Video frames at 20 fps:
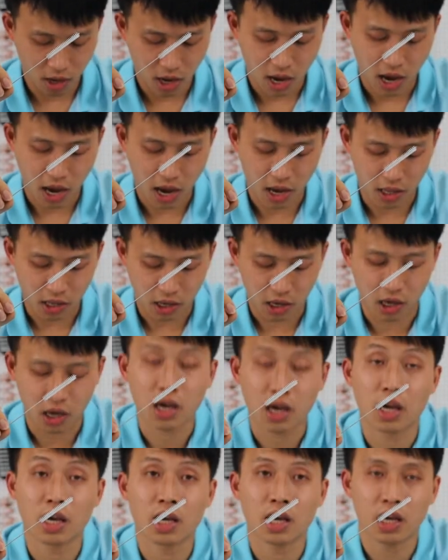And it
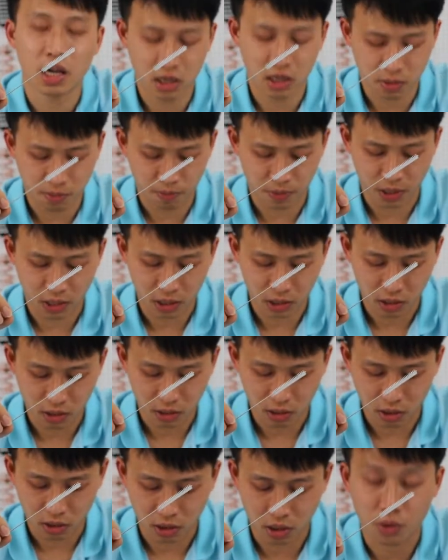inhibits
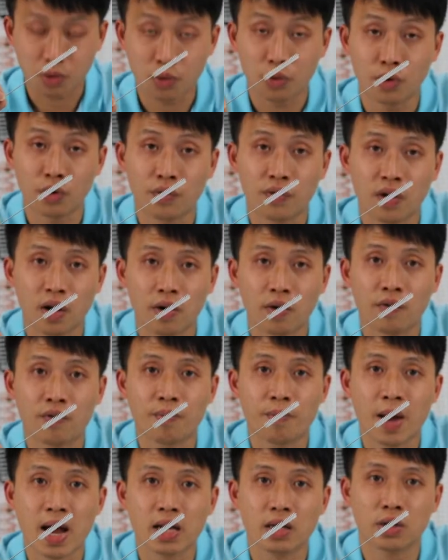the growth of
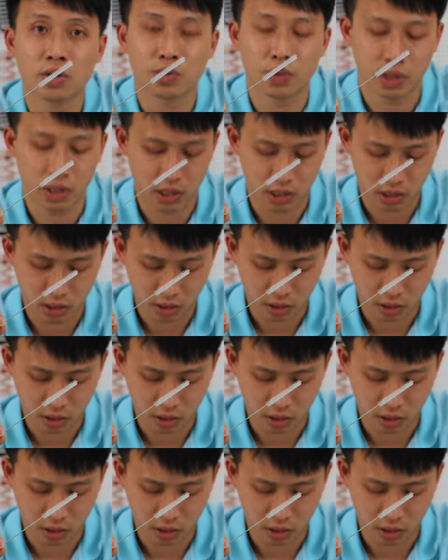bacteria.